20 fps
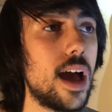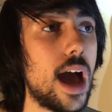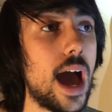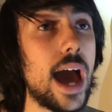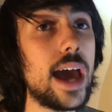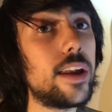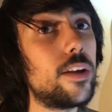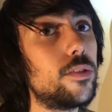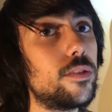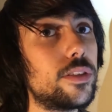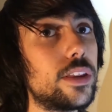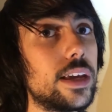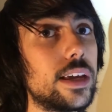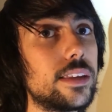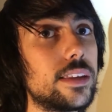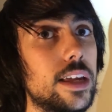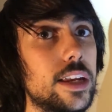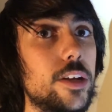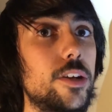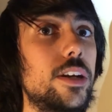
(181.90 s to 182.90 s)
I don't
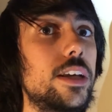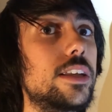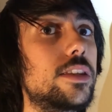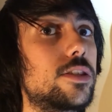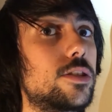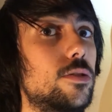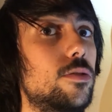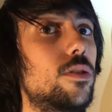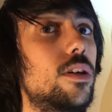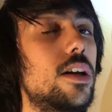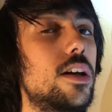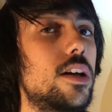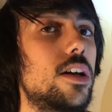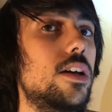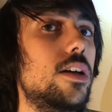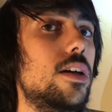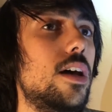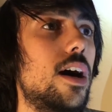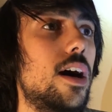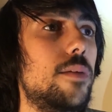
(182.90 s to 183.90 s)
think that you need to
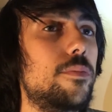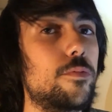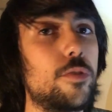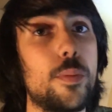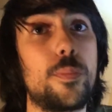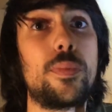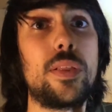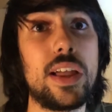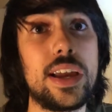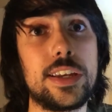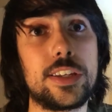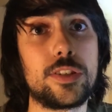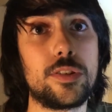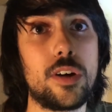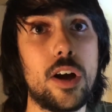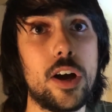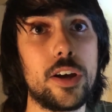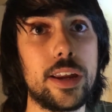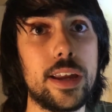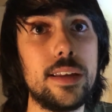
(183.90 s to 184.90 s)
uh, replace your
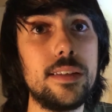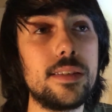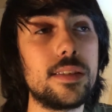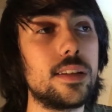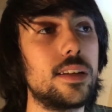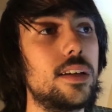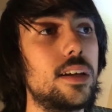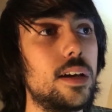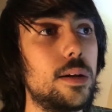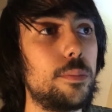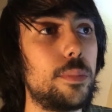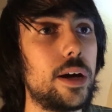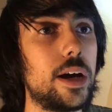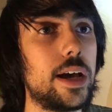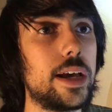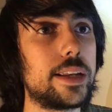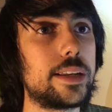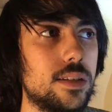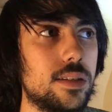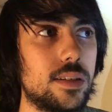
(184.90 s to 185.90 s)
audience,
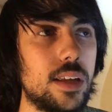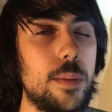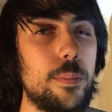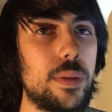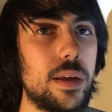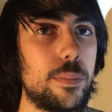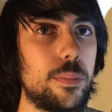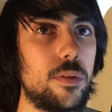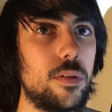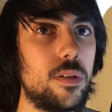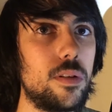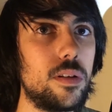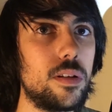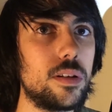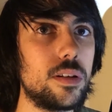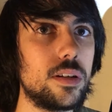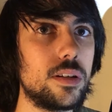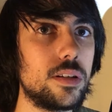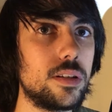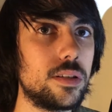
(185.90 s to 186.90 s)
but some people
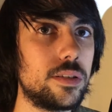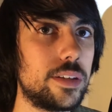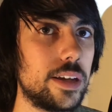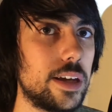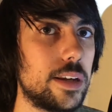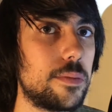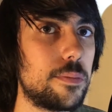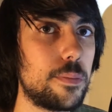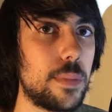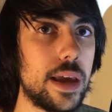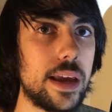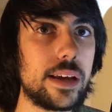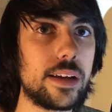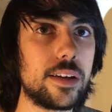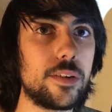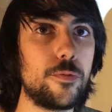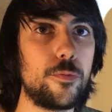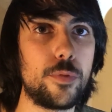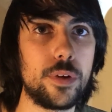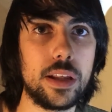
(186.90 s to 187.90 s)
did make
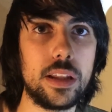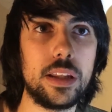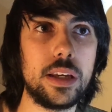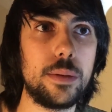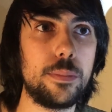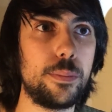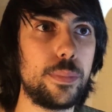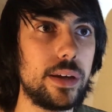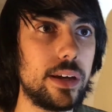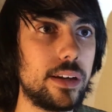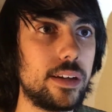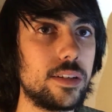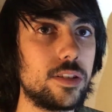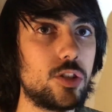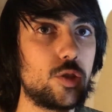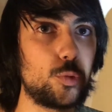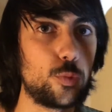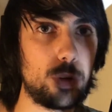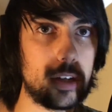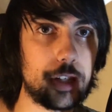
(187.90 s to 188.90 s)
really big
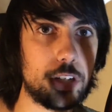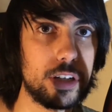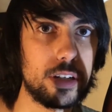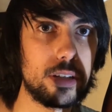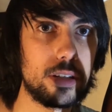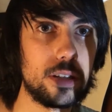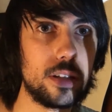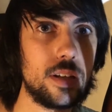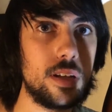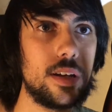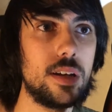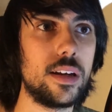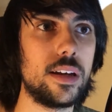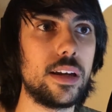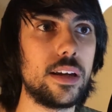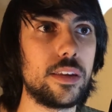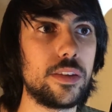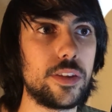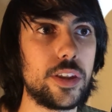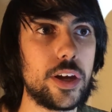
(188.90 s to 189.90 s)
switches
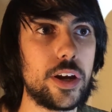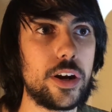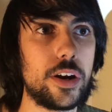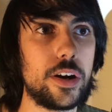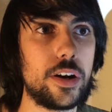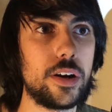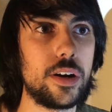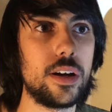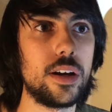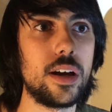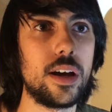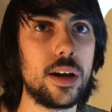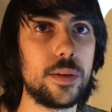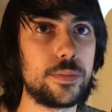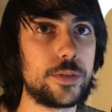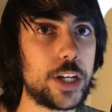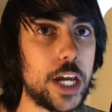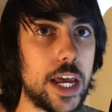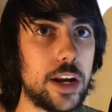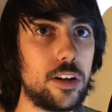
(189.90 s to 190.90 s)
in their uh,
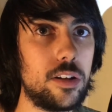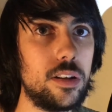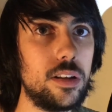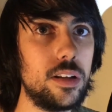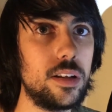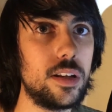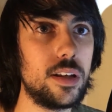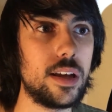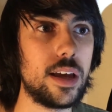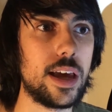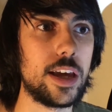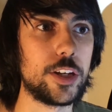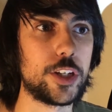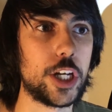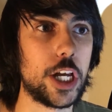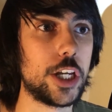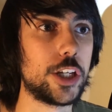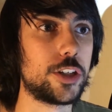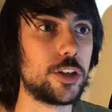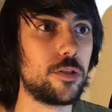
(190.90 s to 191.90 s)
channel and
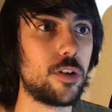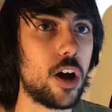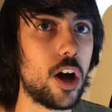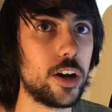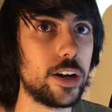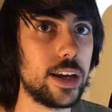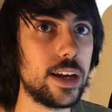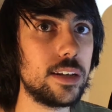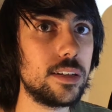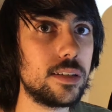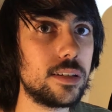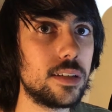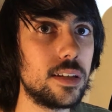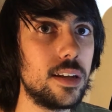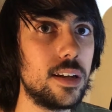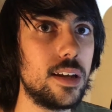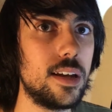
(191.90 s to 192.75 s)
change their audience.